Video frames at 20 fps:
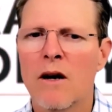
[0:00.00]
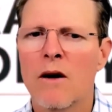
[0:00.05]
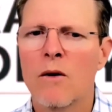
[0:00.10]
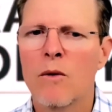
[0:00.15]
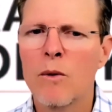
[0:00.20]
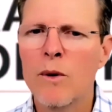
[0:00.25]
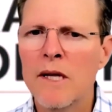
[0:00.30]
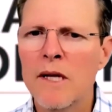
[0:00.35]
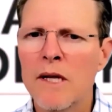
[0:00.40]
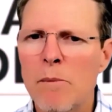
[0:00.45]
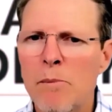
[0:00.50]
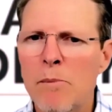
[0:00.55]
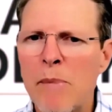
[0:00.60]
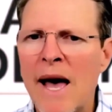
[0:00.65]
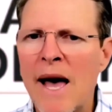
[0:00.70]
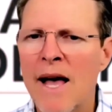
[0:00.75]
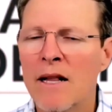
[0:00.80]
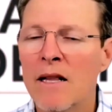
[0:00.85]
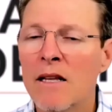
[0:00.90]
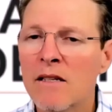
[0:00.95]
really
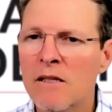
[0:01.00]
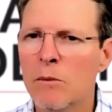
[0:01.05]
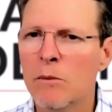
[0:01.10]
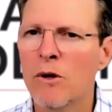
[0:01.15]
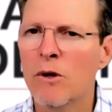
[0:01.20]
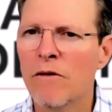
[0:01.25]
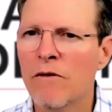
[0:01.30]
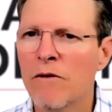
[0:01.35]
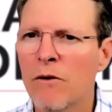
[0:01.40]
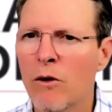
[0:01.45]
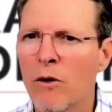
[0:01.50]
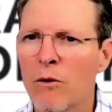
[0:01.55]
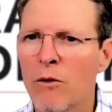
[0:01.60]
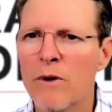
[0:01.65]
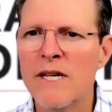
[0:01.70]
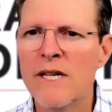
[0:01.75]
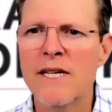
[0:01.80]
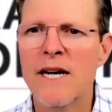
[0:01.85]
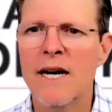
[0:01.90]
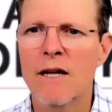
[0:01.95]
palatable for the
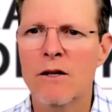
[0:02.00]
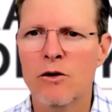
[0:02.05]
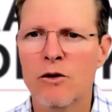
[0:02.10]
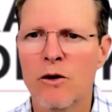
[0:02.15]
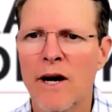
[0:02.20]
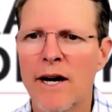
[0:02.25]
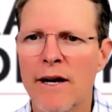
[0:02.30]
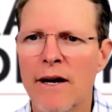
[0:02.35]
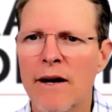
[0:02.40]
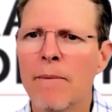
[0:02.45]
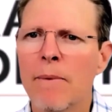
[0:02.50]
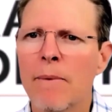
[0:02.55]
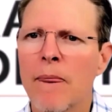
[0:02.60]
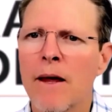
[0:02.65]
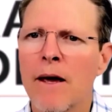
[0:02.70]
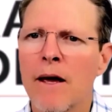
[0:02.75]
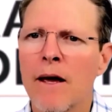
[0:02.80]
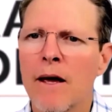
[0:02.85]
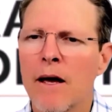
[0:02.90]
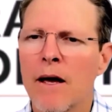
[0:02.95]
retail trader.
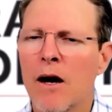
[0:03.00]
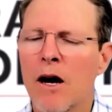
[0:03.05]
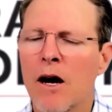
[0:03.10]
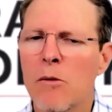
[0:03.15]
I